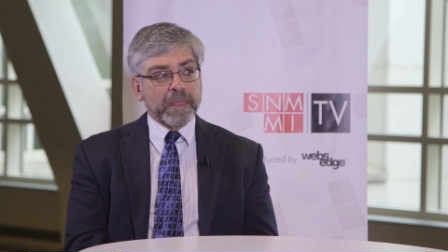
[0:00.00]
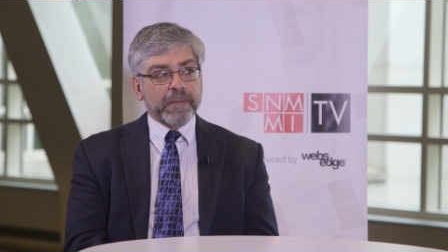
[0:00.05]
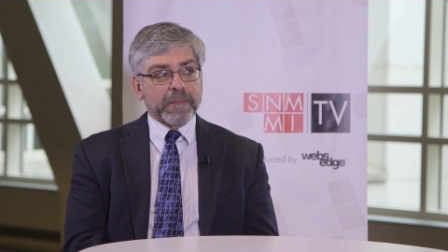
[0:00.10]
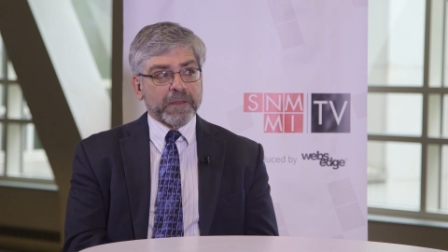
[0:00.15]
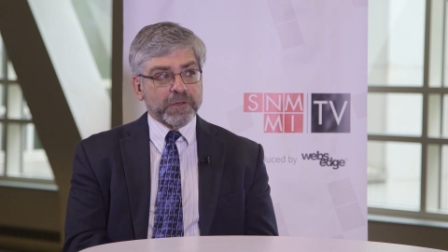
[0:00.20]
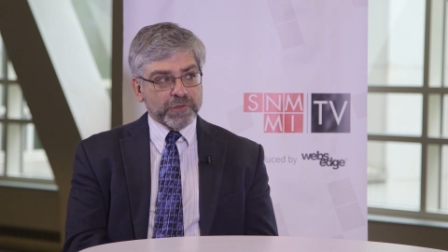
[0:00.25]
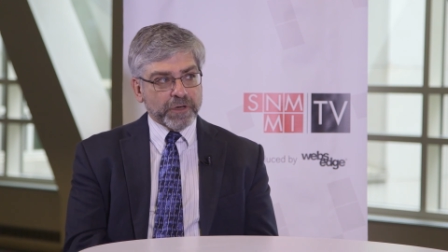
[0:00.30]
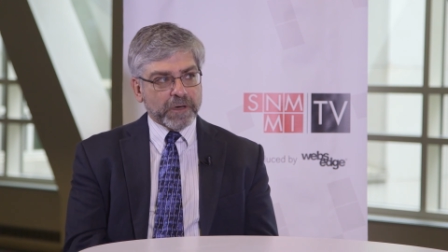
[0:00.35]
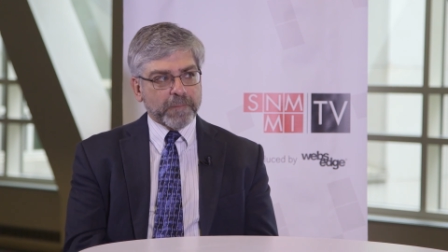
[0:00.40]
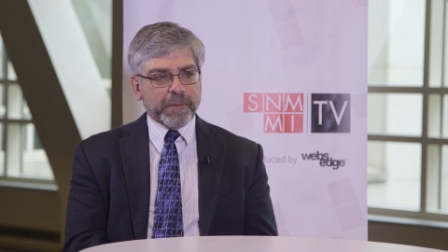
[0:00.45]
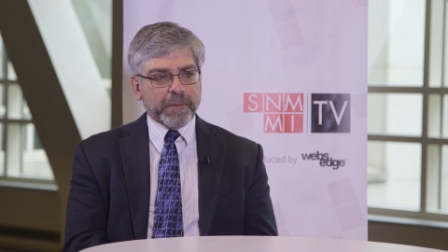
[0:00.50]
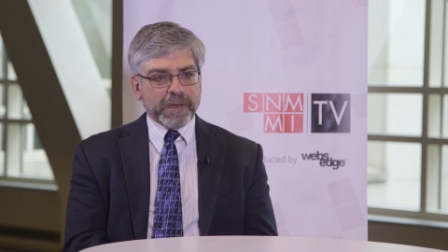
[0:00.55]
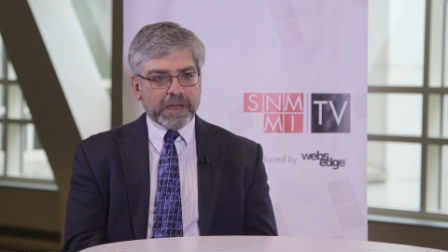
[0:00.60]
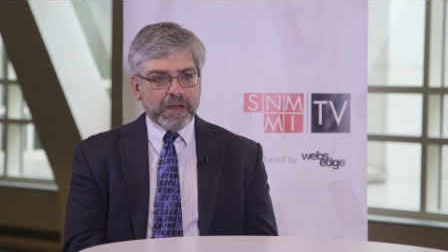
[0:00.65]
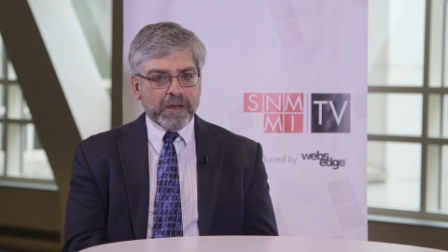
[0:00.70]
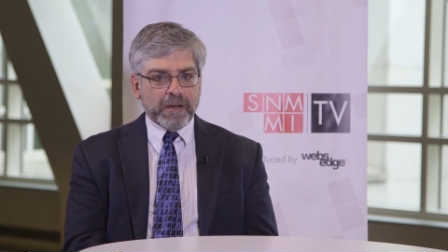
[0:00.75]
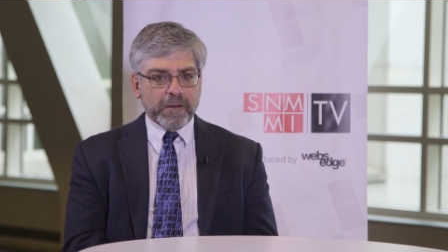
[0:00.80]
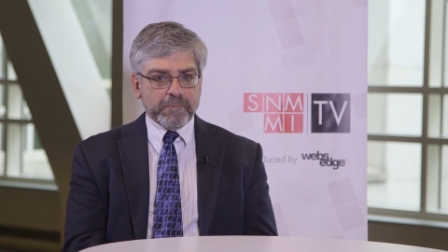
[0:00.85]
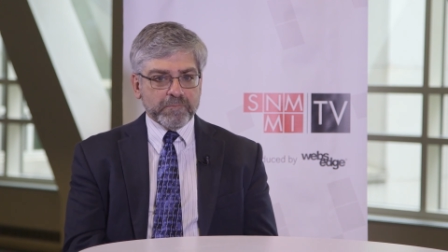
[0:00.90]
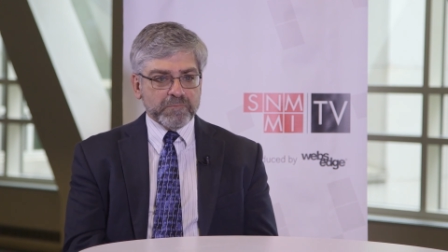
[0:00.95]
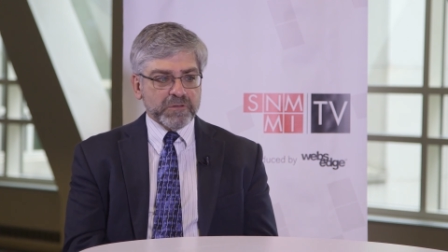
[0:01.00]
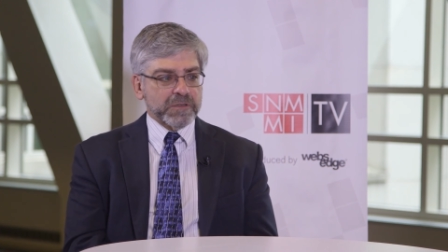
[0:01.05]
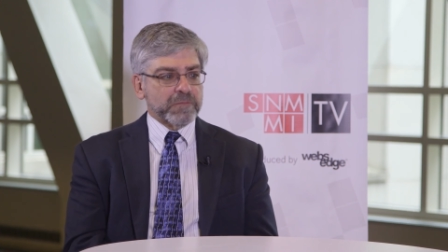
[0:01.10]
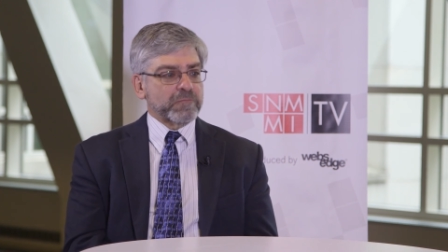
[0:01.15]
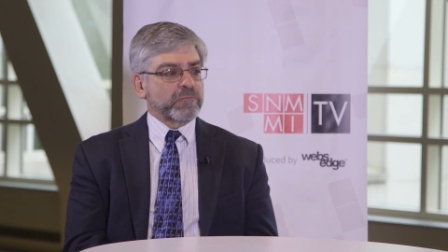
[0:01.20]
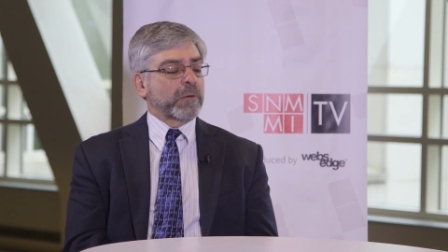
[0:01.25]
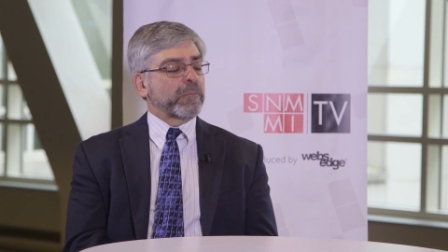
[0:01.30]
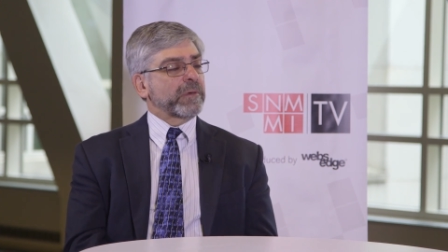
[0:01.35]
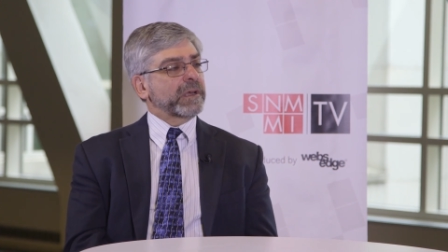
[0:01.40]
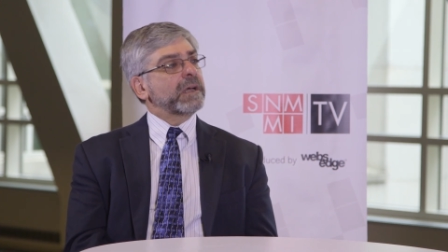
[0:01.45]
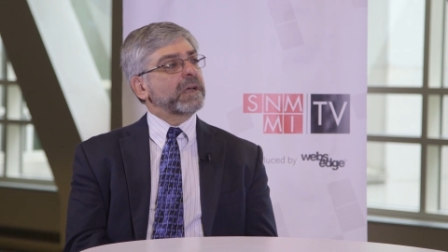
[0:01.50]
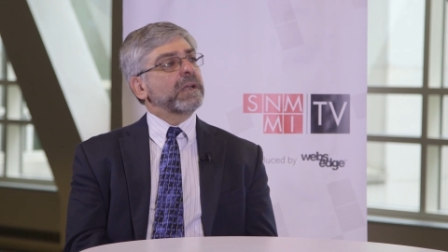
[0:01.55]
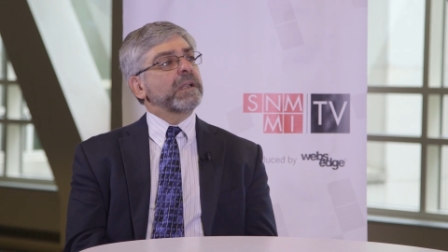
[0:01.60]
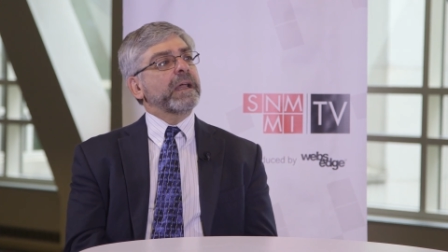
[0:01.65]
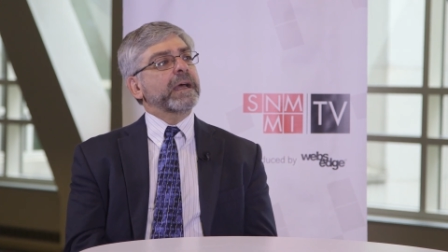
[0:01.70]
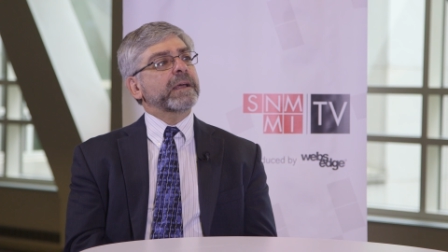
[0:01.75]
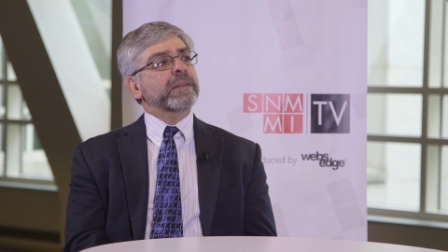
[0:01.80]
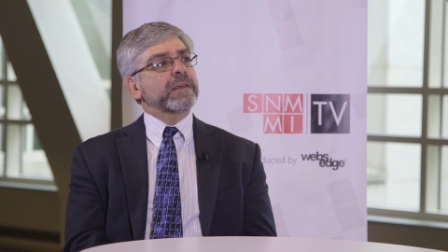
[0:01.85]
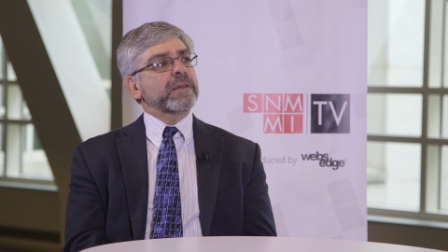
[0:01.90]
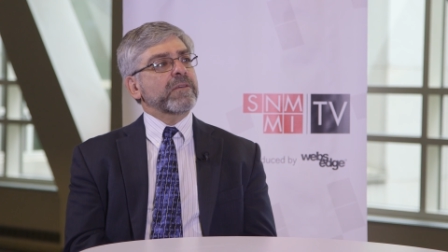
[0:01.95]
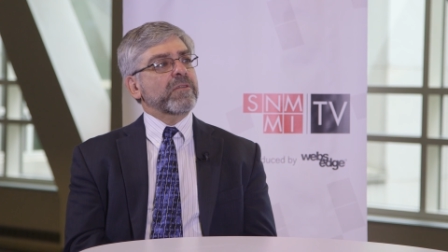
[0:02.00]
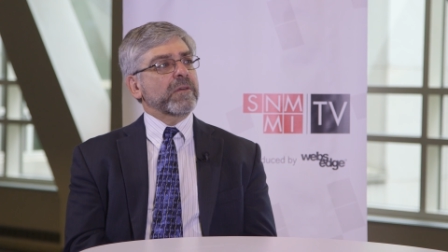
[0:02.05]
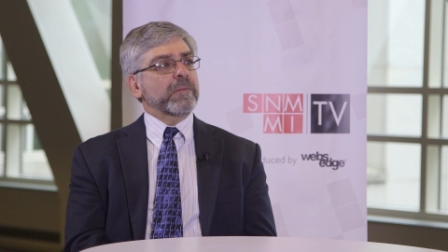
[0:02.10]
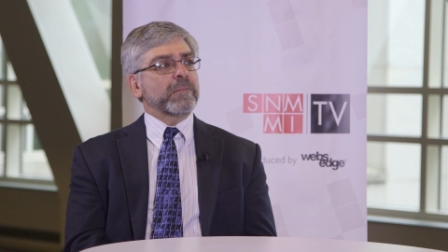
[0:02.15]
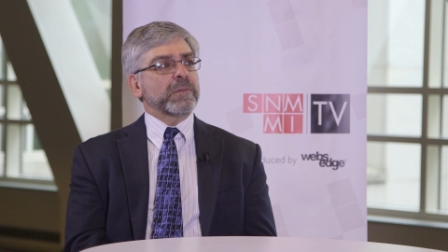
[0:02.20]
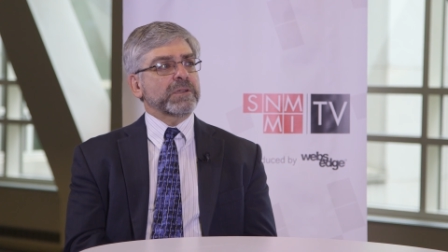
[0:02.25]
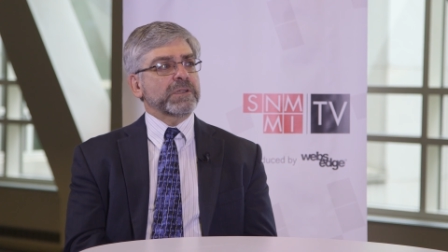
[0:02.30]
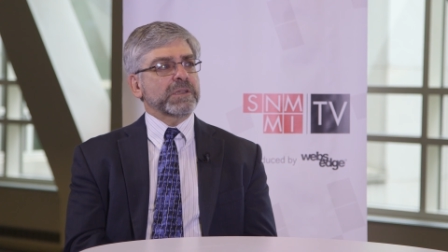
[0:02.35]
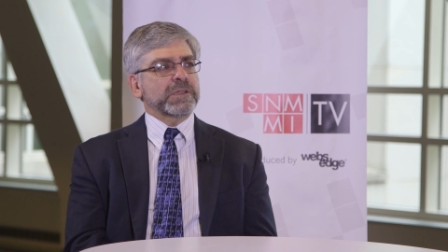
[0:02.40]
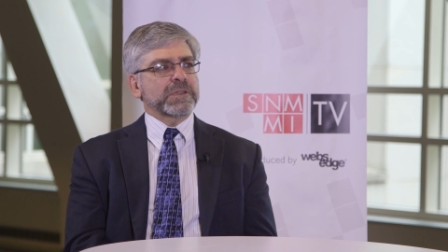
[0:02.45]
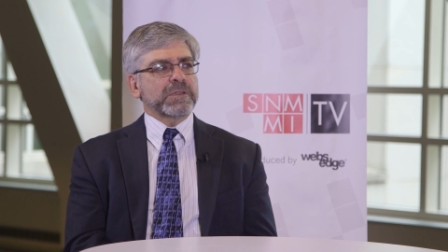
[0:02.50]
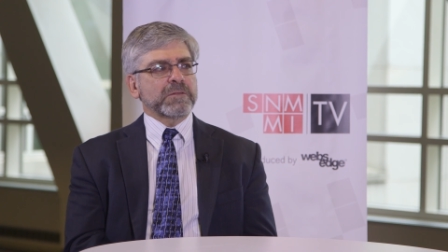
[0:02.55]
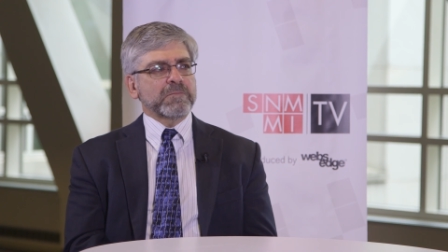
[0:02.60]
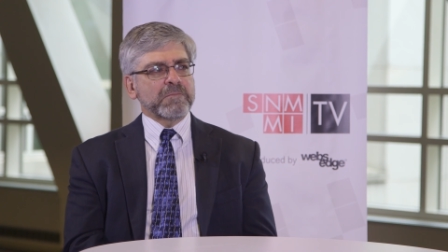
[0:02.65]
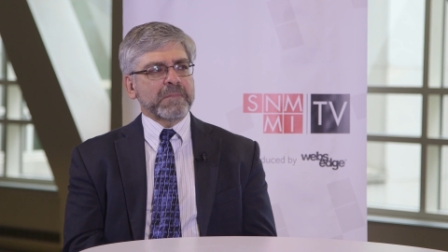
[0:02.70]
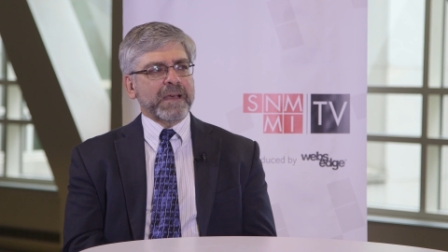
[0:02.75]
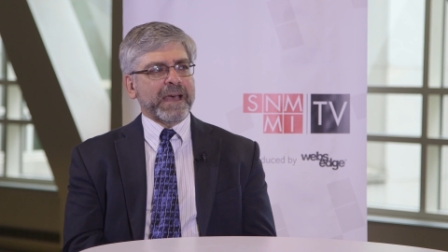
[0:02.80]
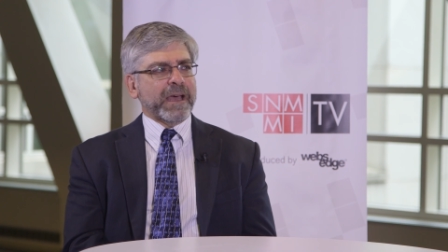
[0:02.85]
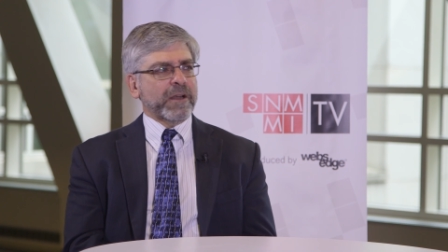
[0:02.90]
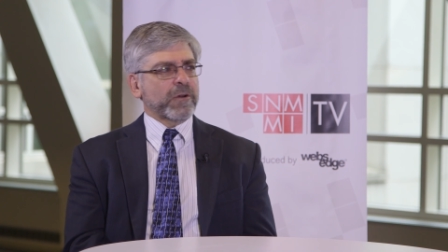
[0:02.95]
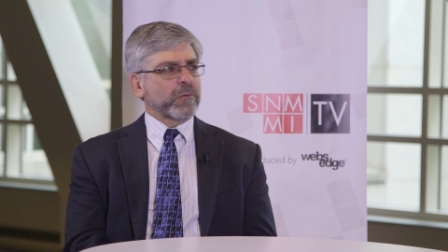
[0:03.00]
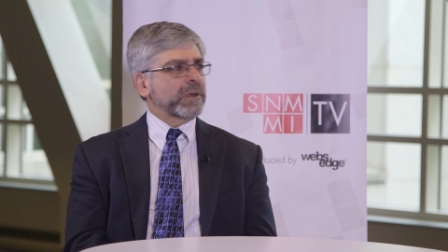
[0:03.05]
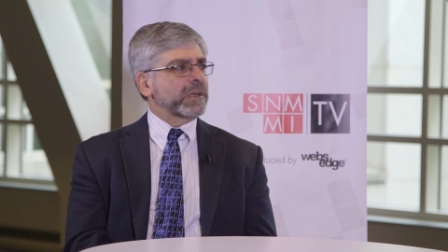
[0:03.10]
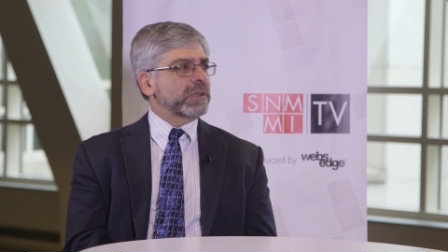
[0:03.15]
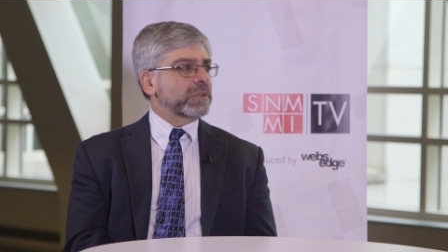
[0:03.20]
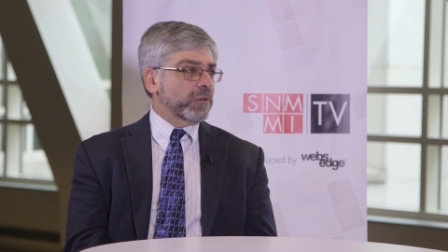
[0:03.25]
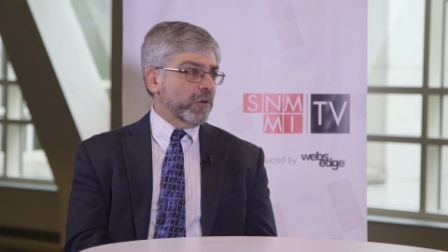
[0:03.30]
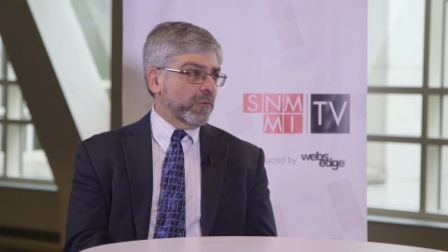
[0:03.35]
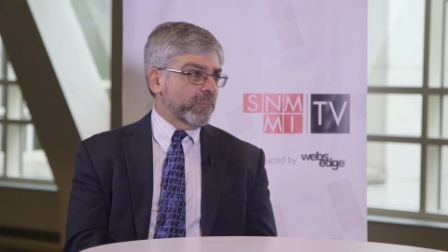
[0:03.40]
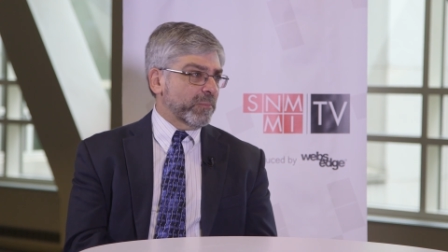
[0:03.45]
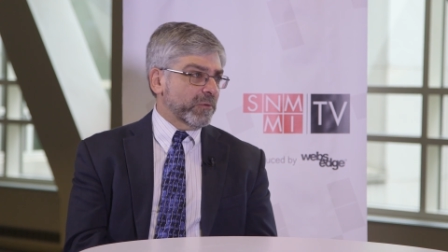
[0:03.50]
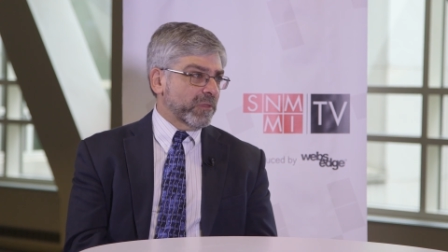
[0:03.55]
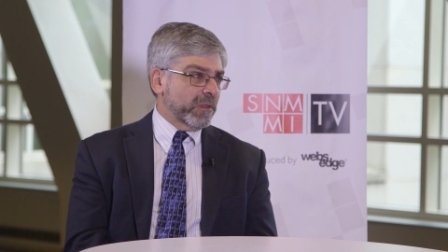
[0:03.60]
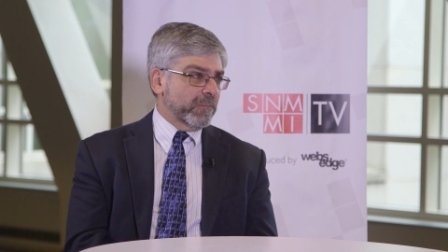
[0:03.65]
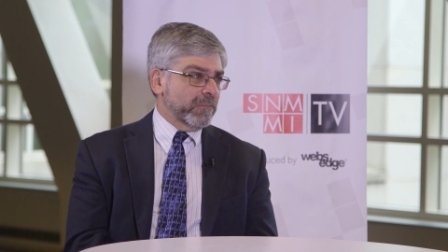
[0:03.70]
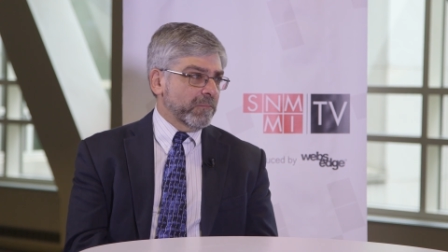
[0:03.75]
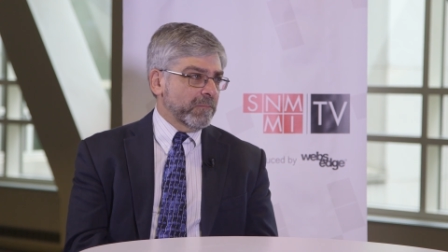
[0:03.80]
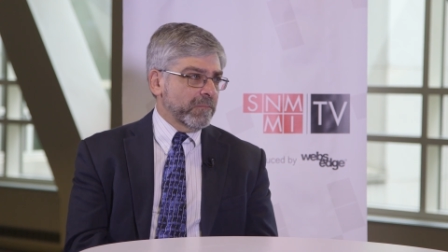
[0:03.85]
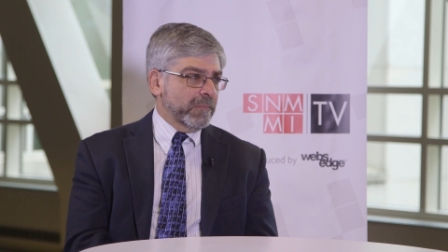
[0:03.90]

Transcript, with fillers: The trick becomes when we collect these images, how do we interpret them?